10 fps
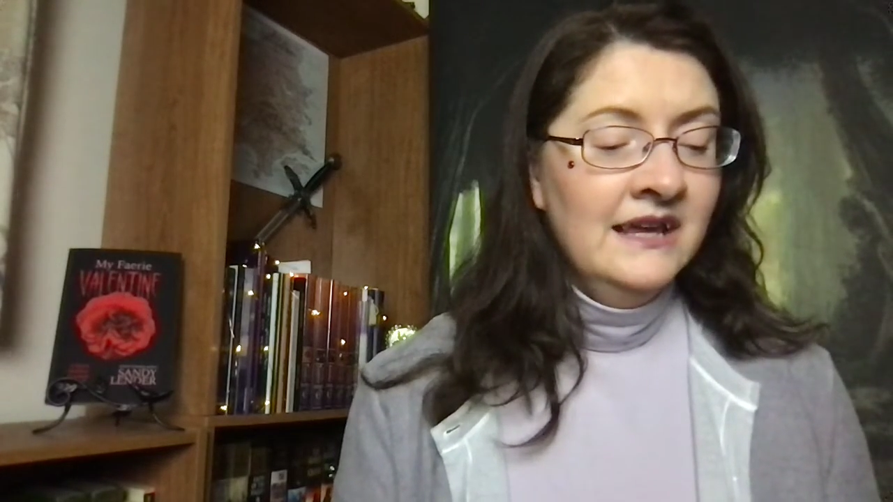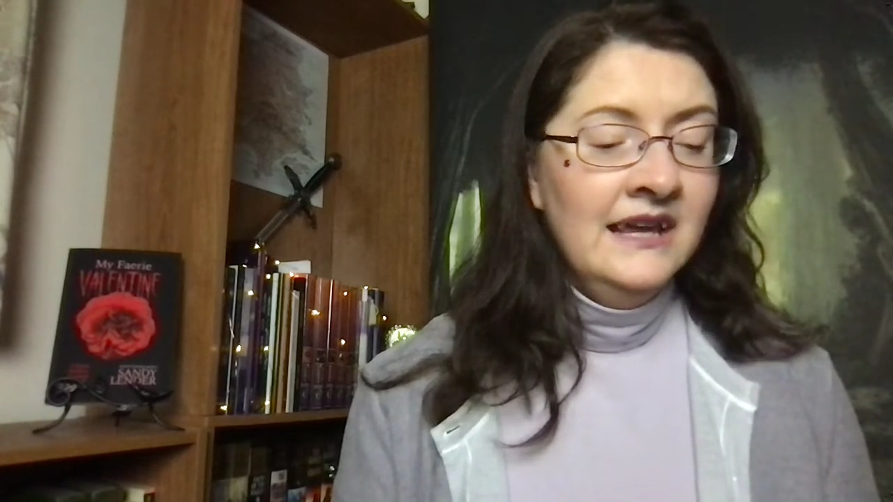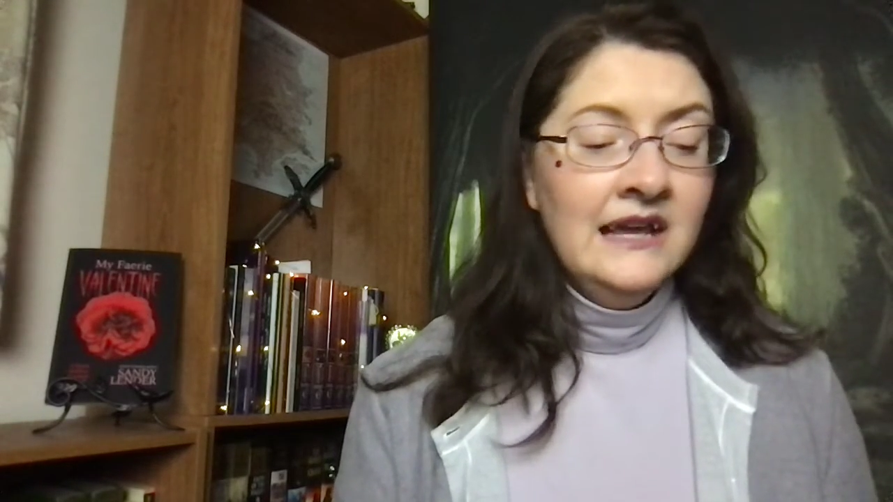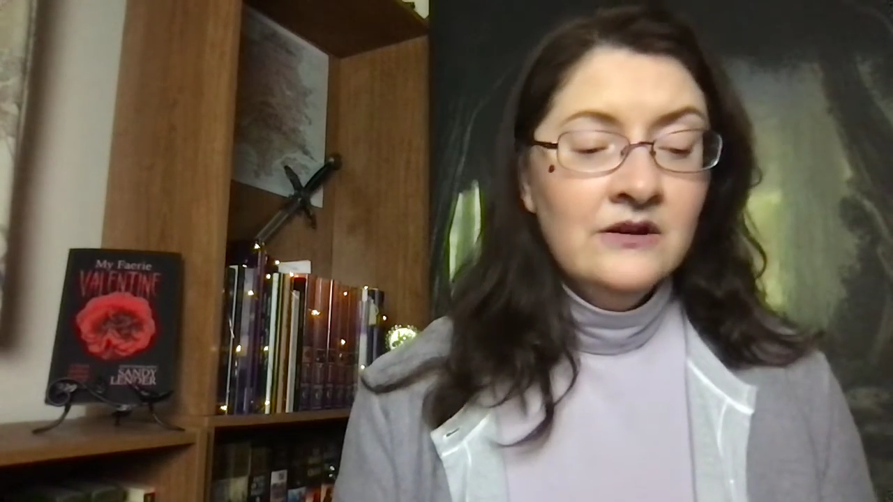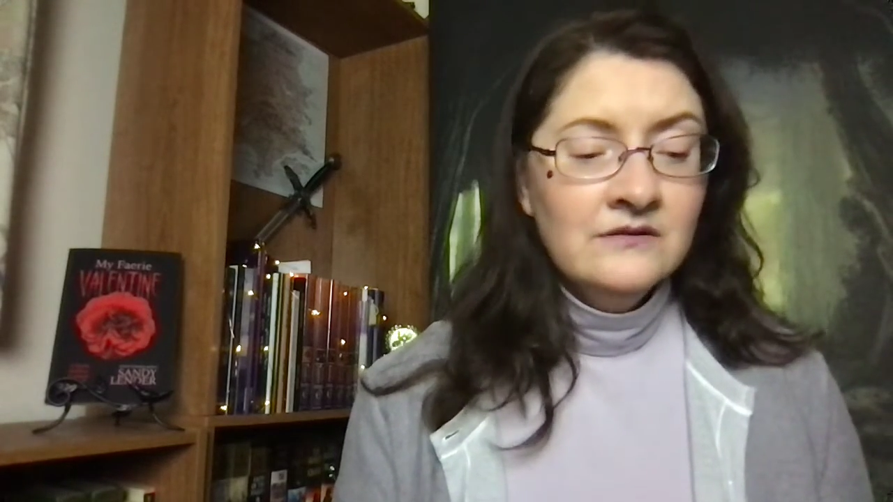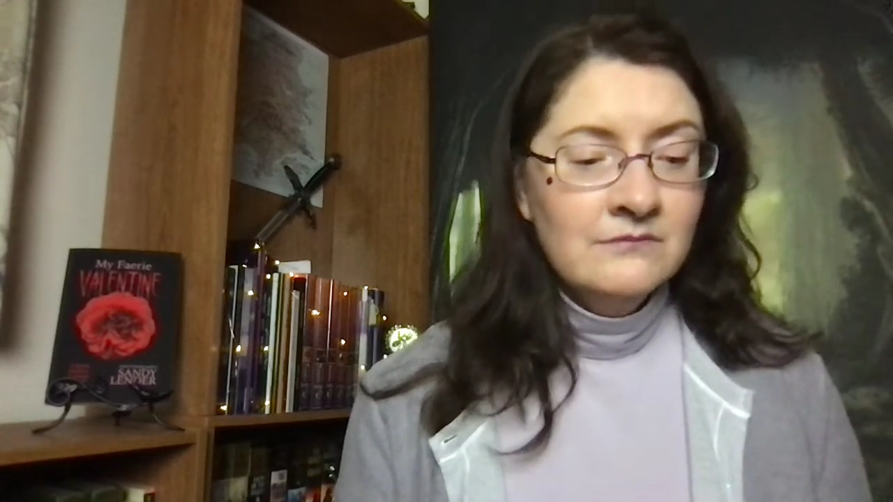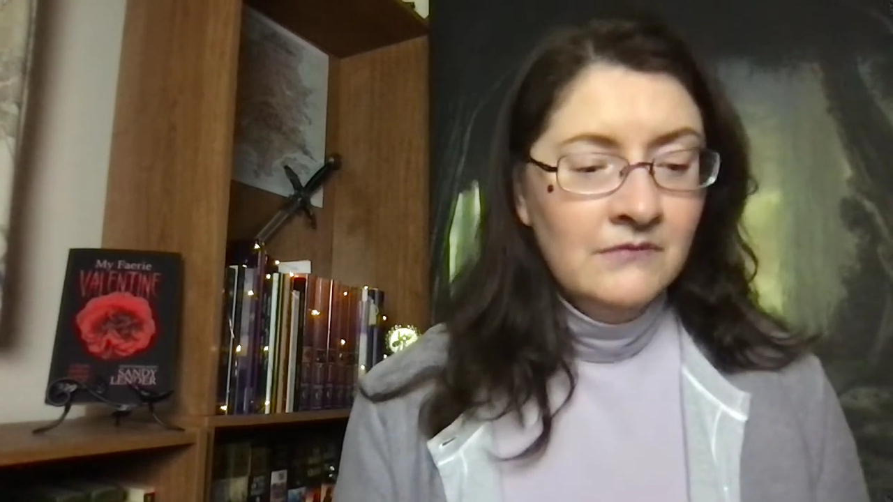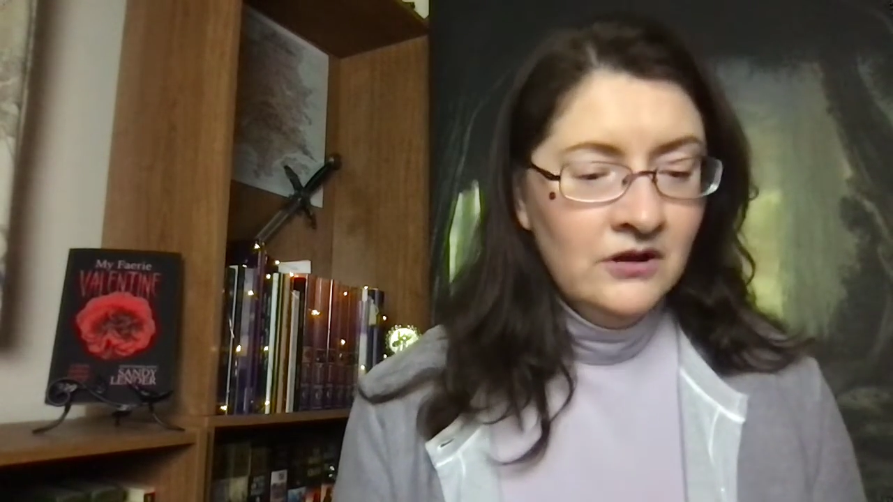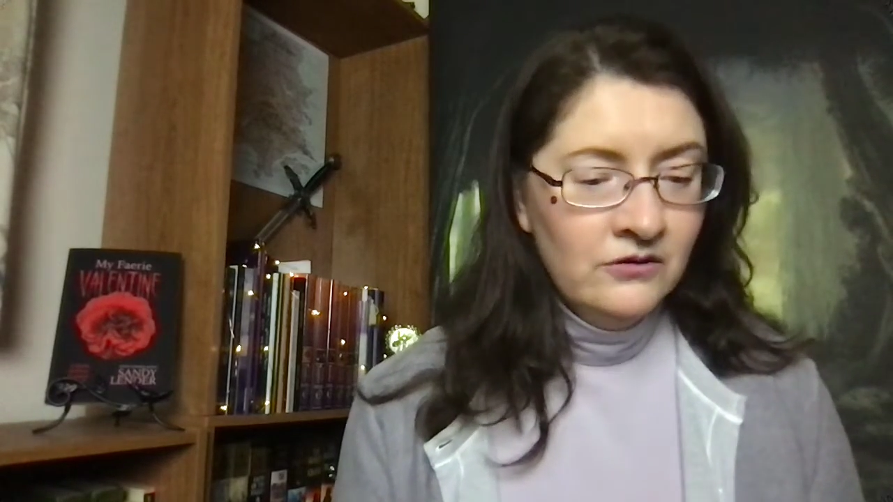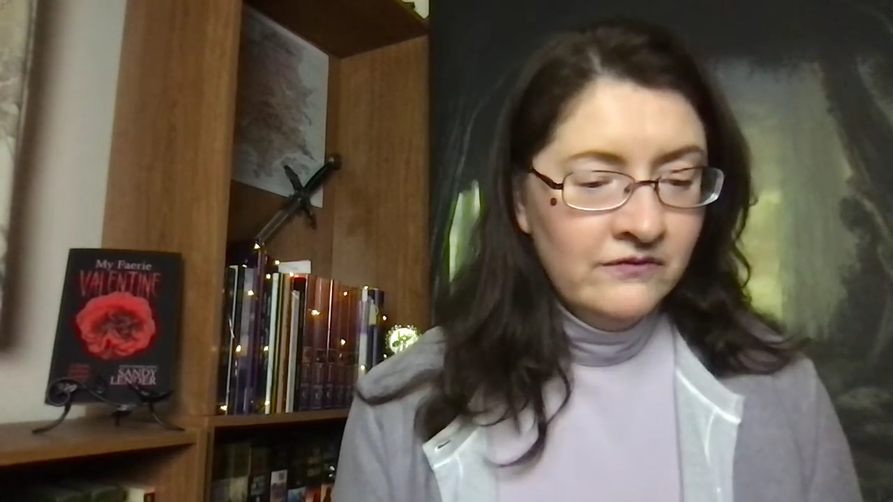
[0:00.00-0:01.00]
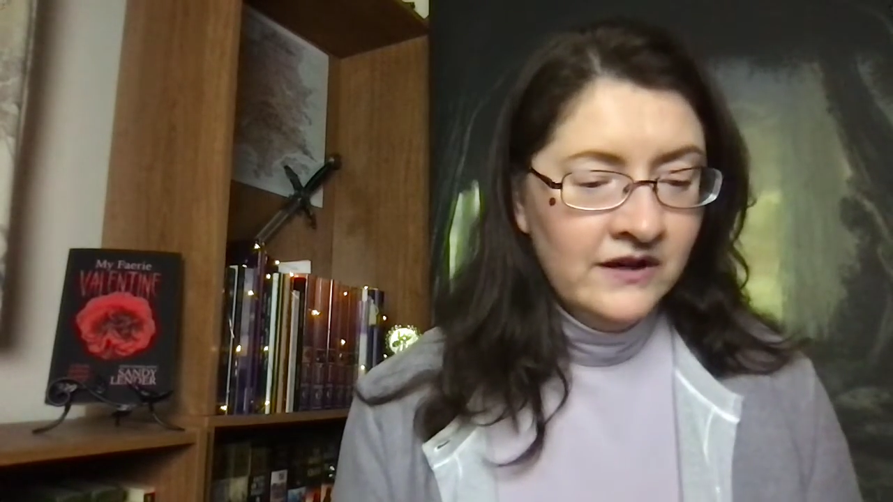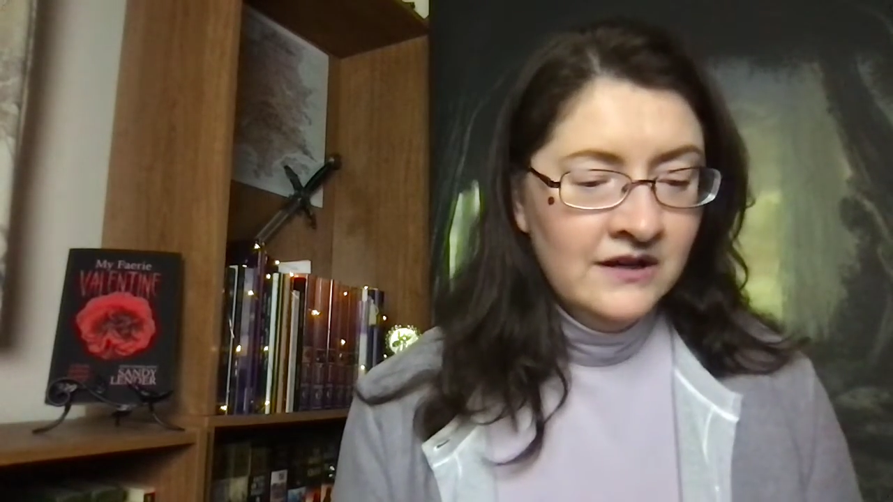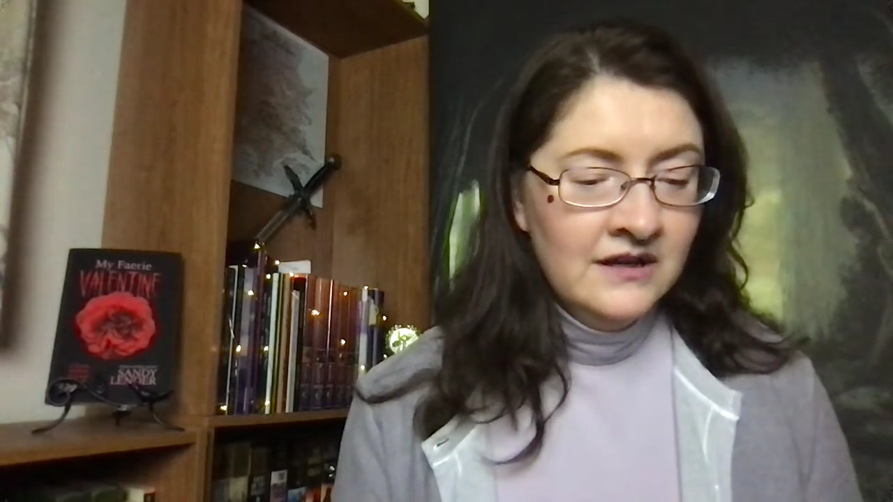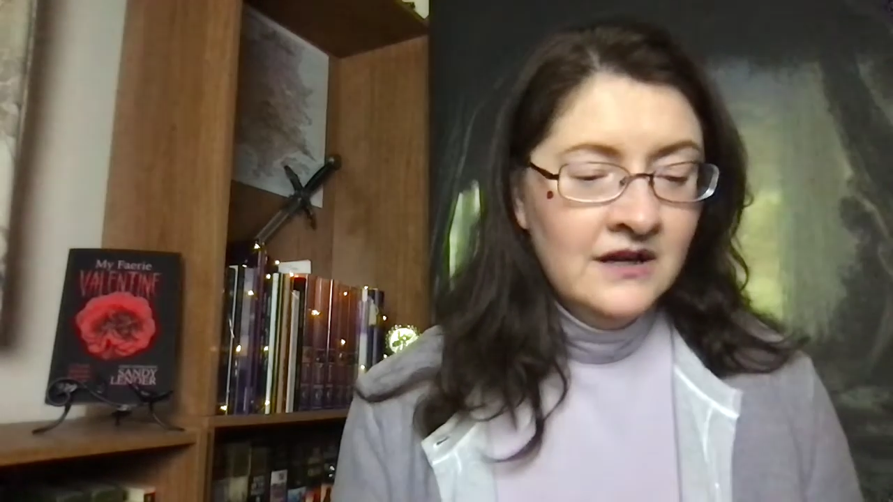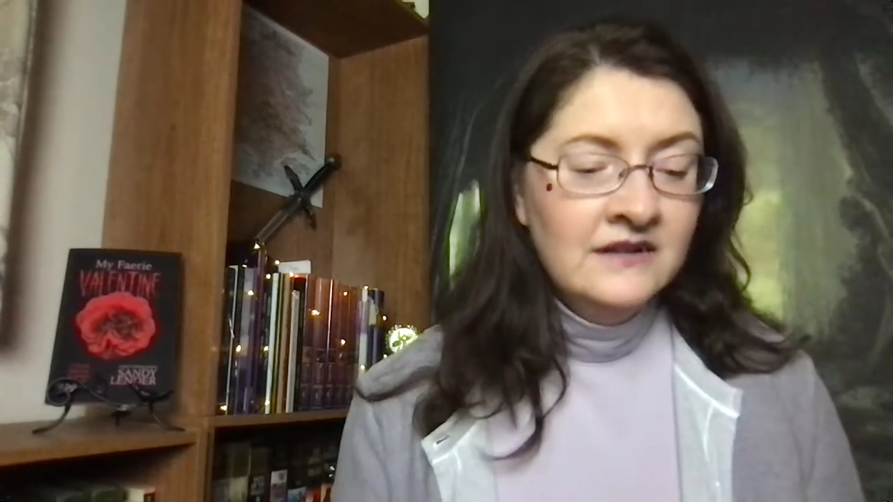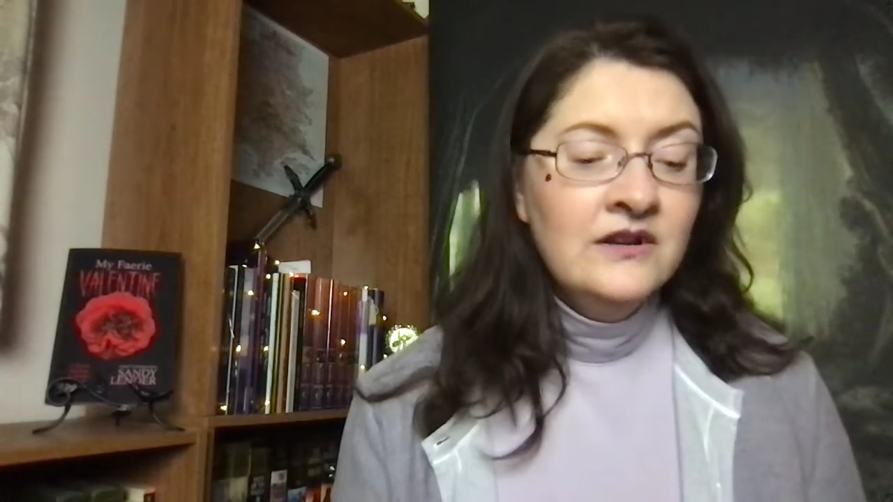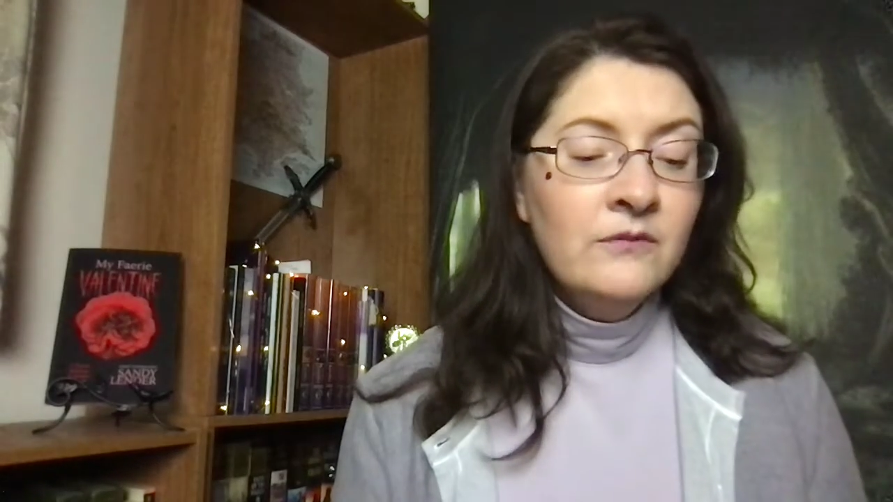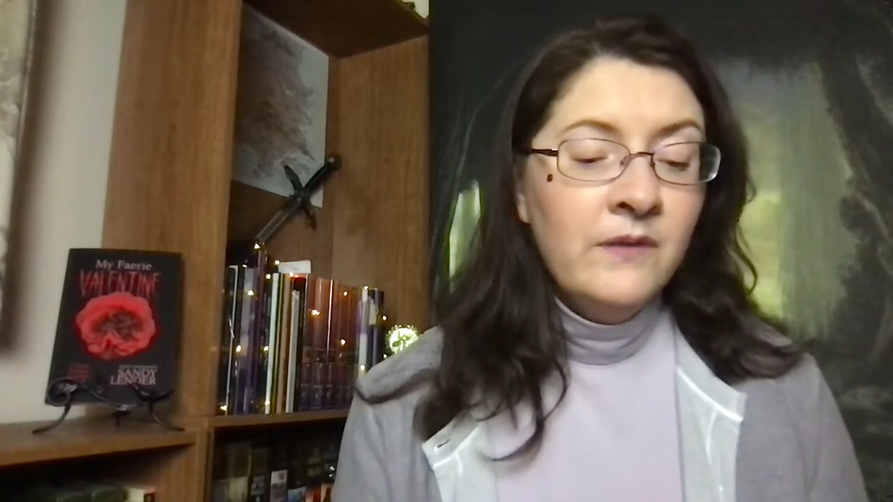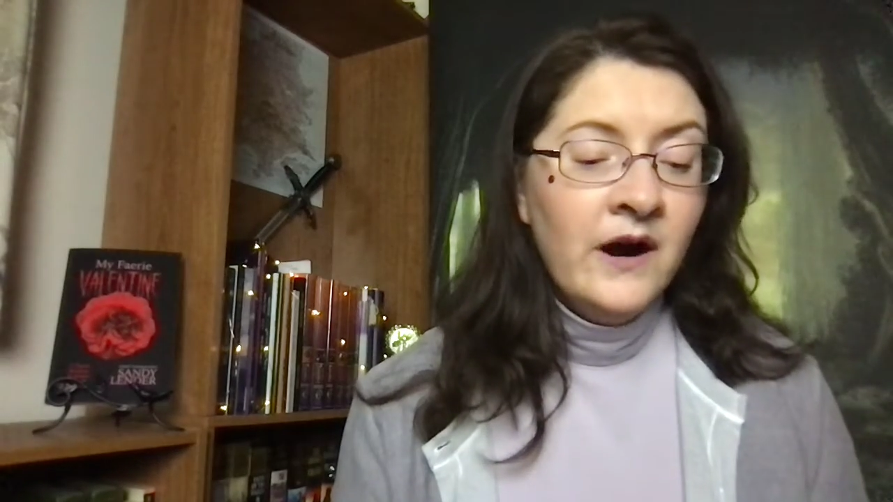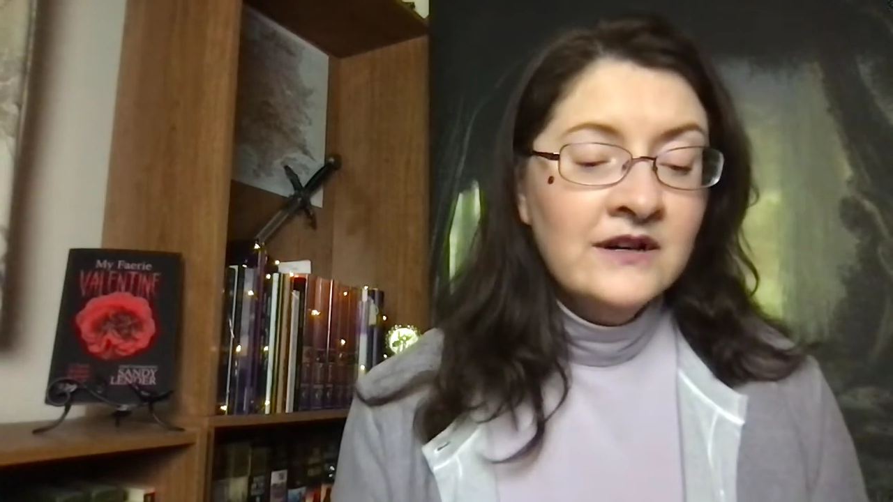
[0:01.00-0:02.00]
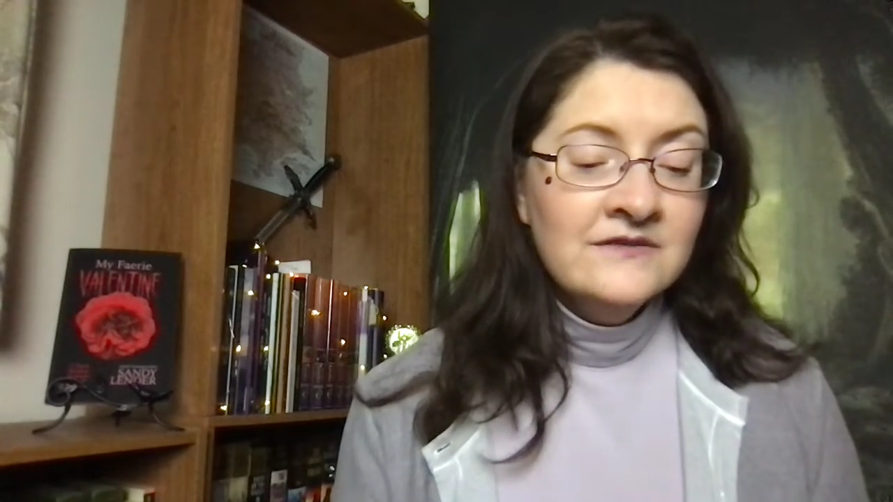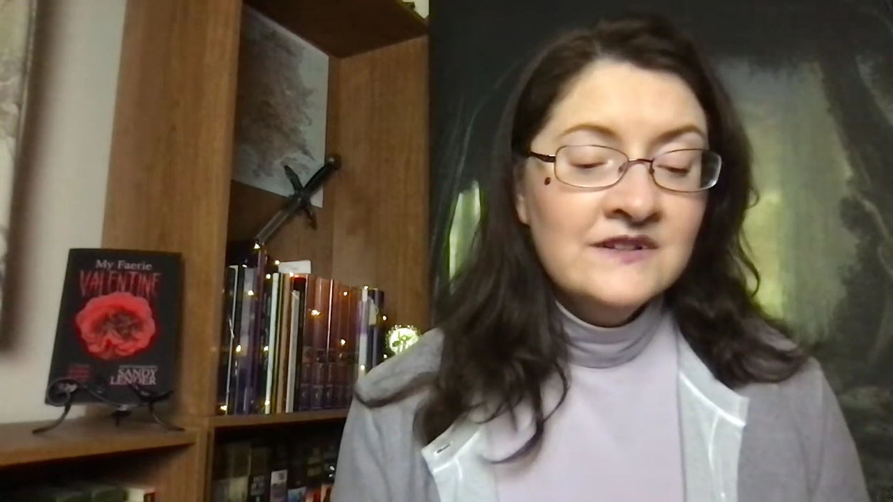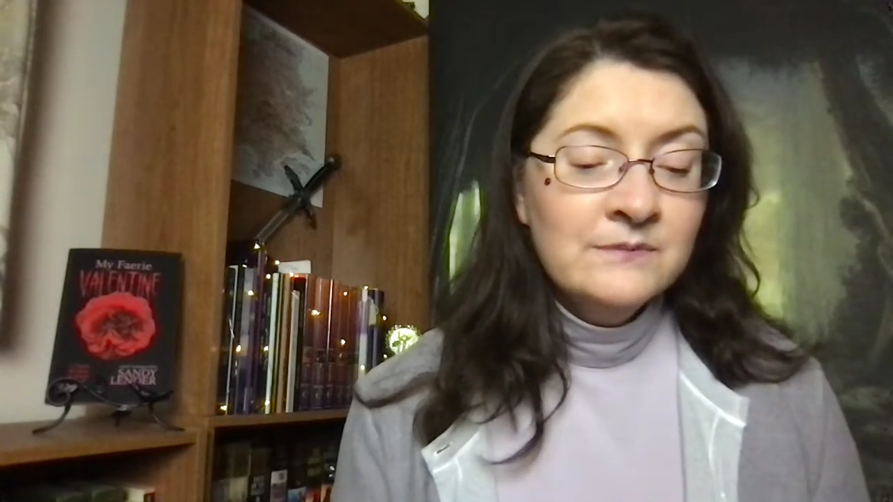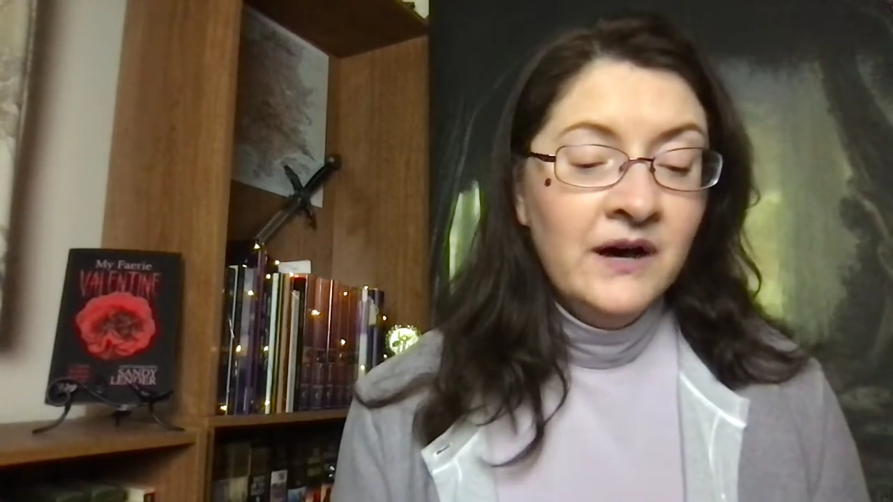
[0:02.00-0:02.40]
He couldn't move. No part of his